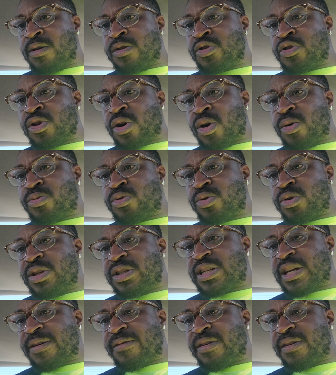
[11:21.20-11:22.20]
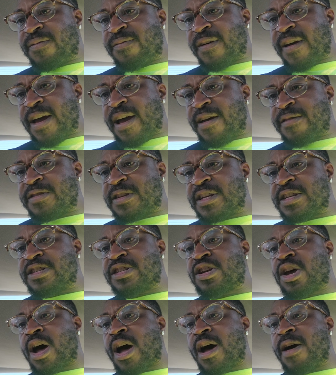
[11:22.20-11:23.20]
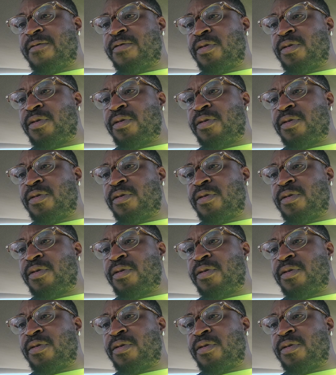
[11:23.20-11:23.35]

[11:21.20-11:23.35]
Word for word: Job 27 and 5 says, God